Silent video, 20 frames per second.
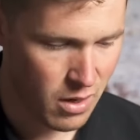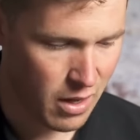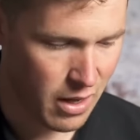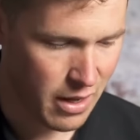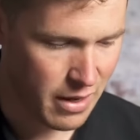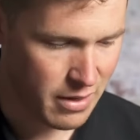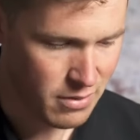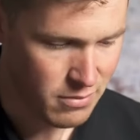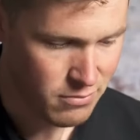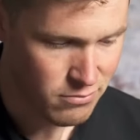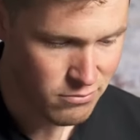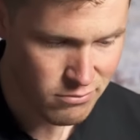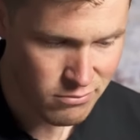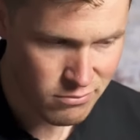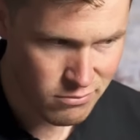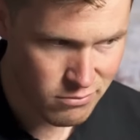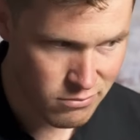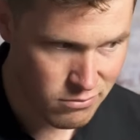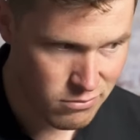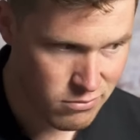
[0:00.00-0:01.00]
And
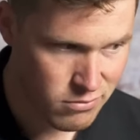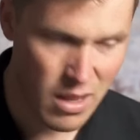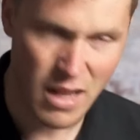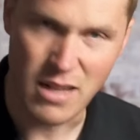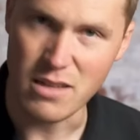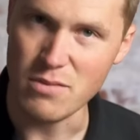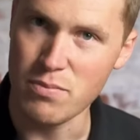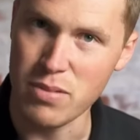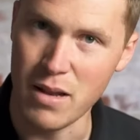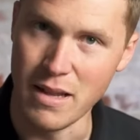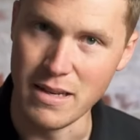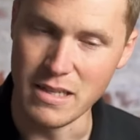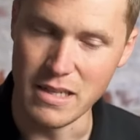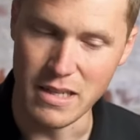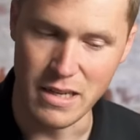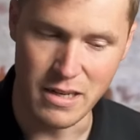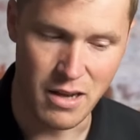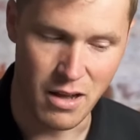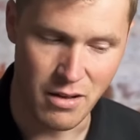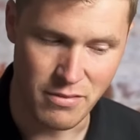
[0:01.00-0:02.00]
that's
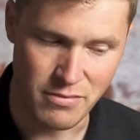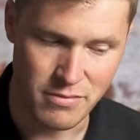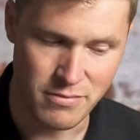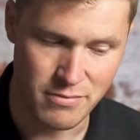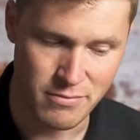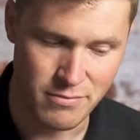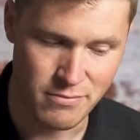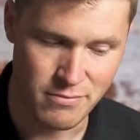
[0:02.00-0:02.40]
plenty enough,